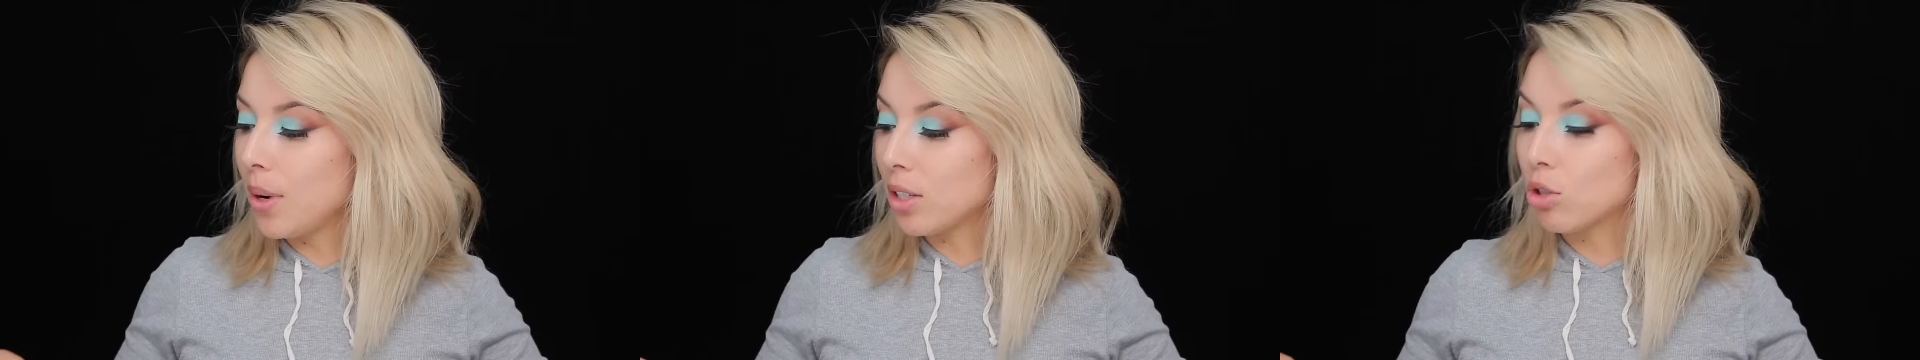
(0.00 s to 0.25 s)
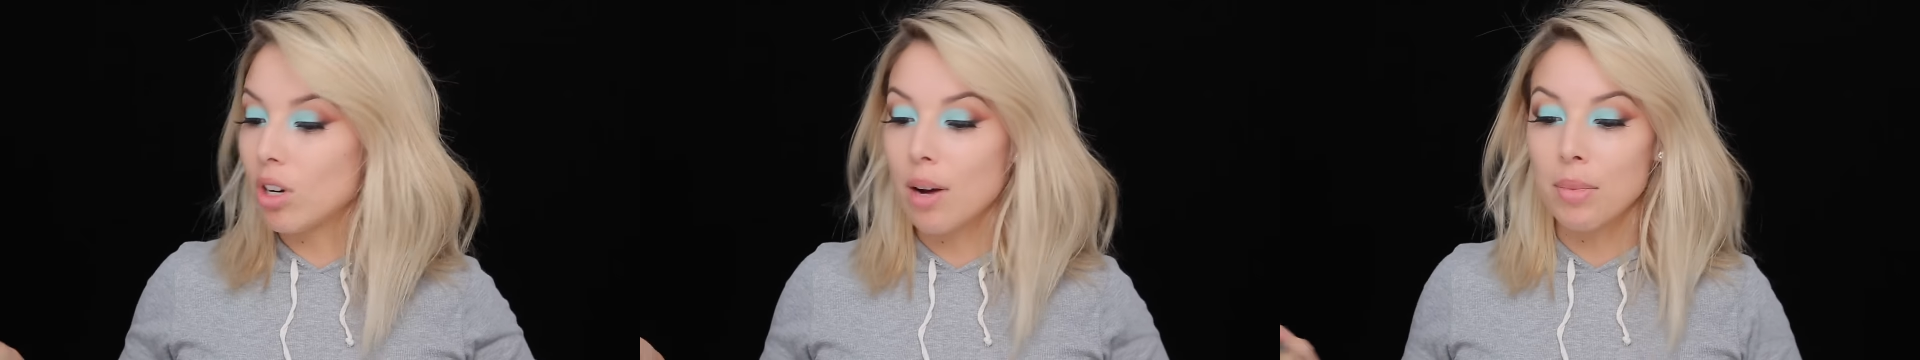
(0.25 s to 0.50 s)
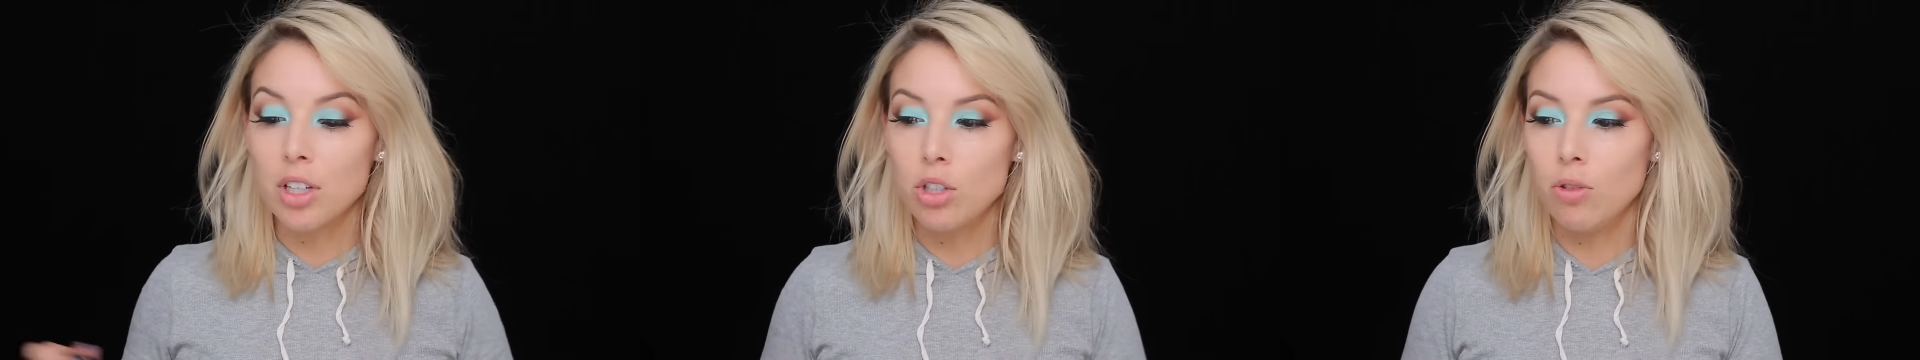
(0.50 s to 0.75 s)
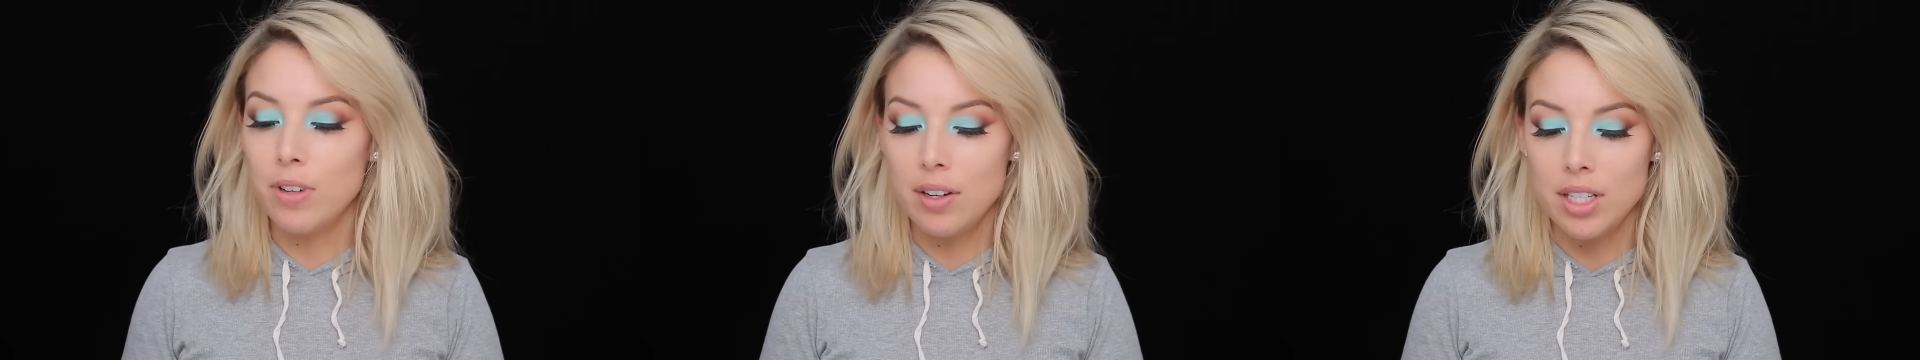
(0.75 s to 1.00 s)
Anyway, so now I'm gonna
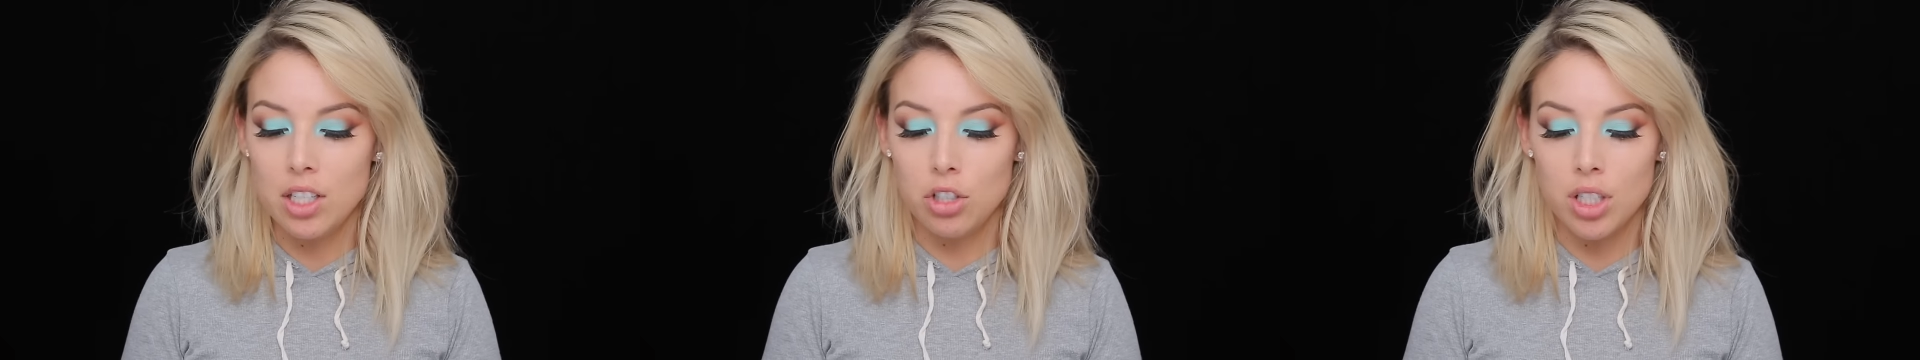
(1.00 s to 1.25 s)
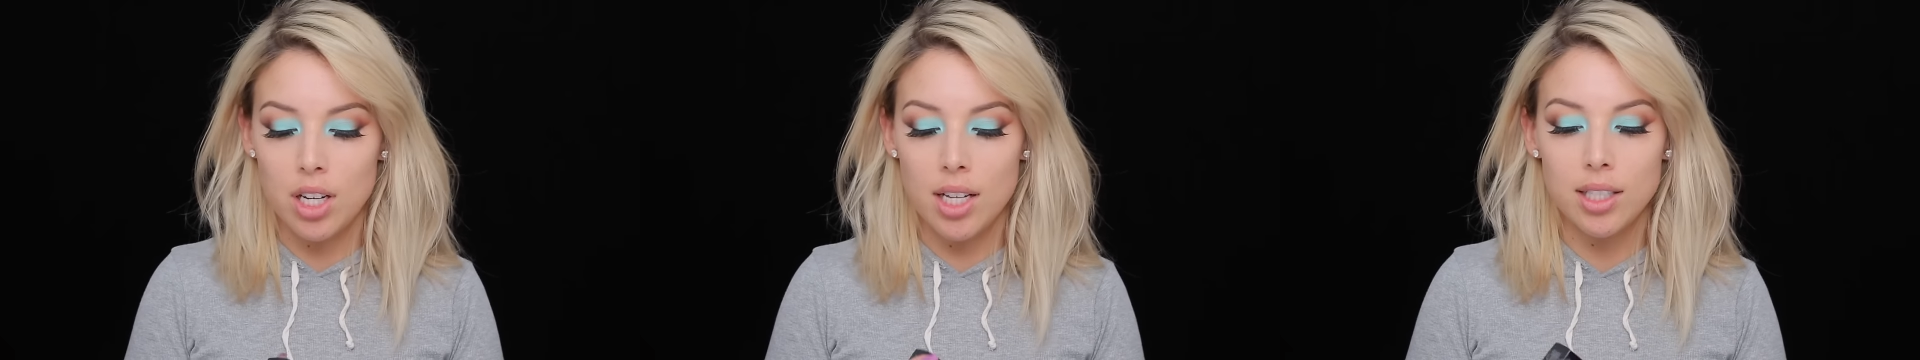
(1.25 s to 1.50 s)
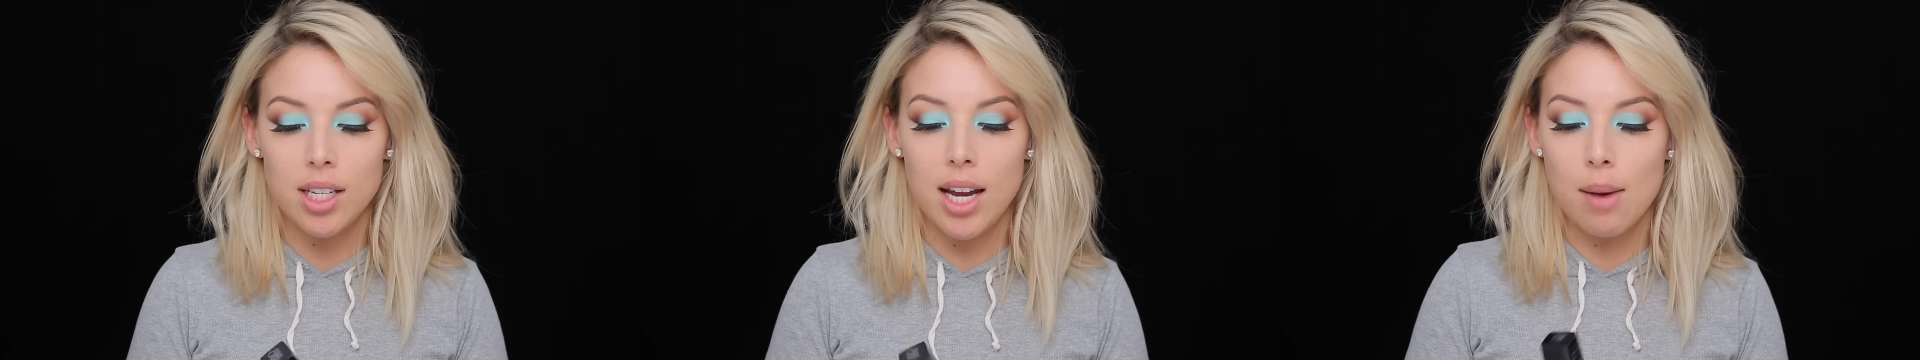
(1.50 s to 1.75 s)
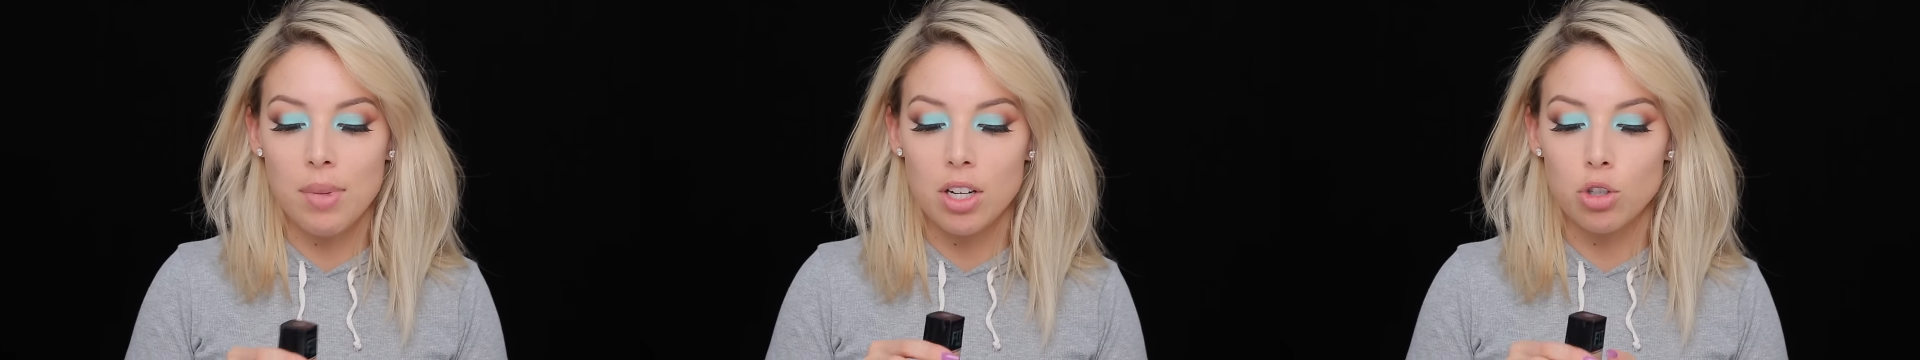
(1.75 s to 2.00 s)
do foundation and
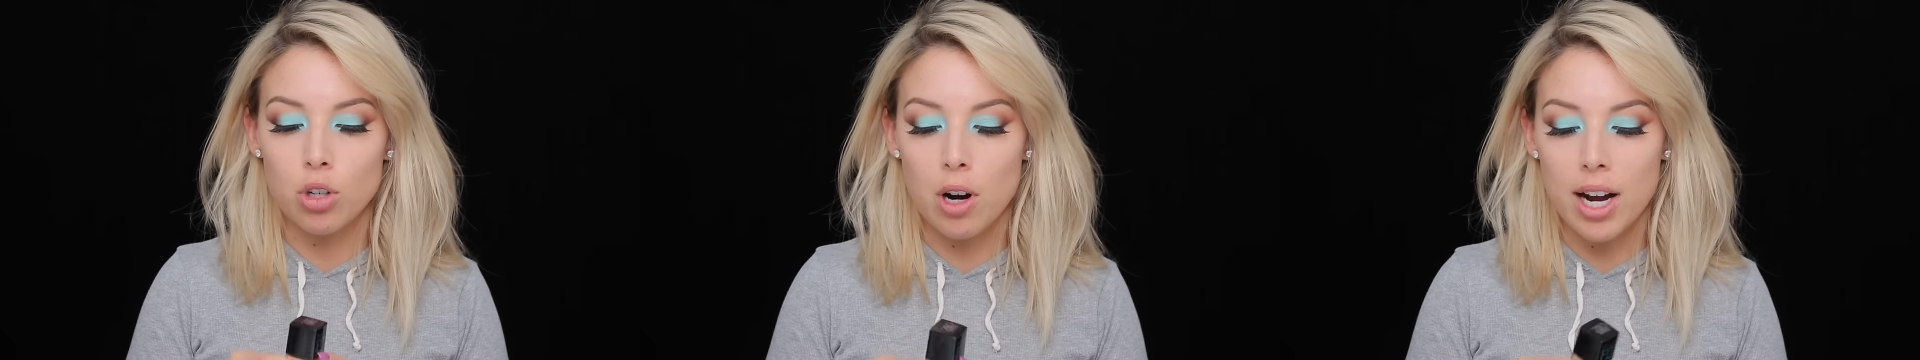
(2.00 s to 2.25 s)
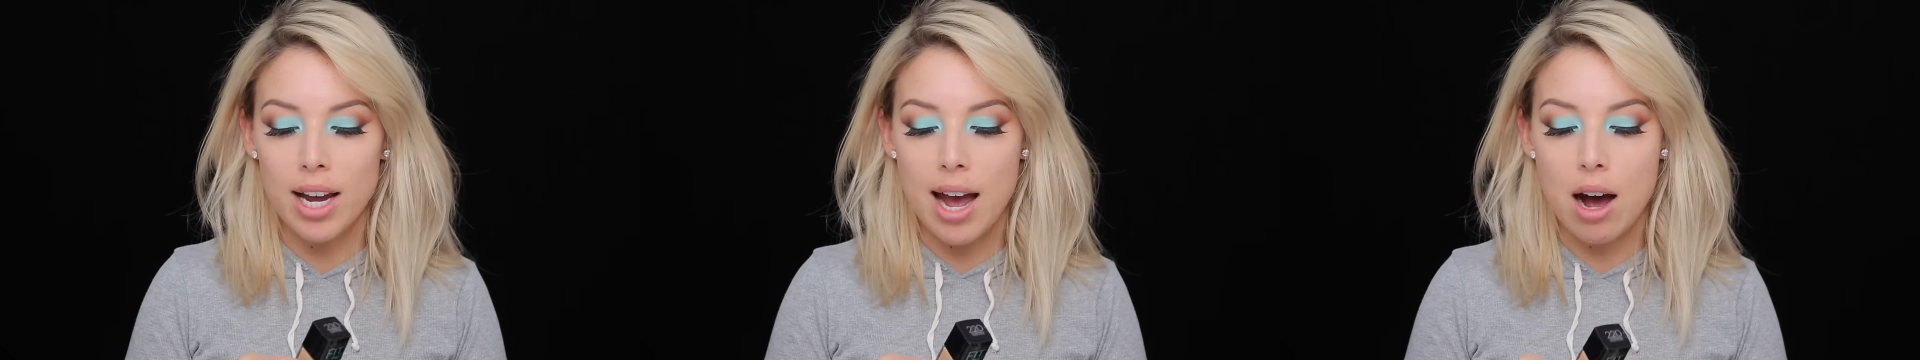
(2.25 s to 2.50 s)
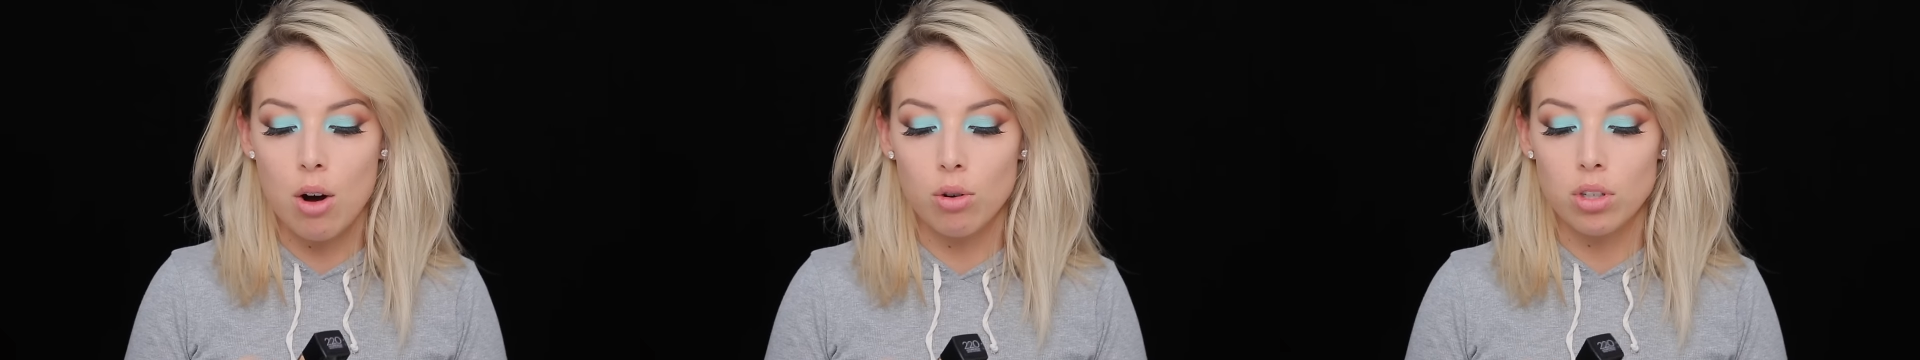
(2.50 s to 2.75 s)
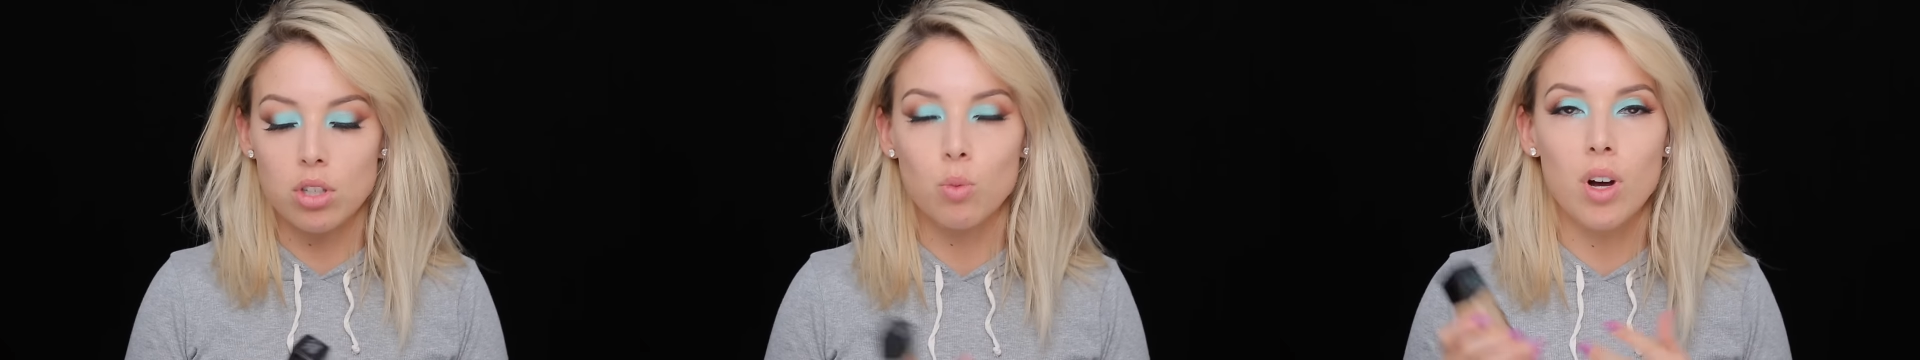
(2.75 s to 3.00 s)
today I'm gonna try out,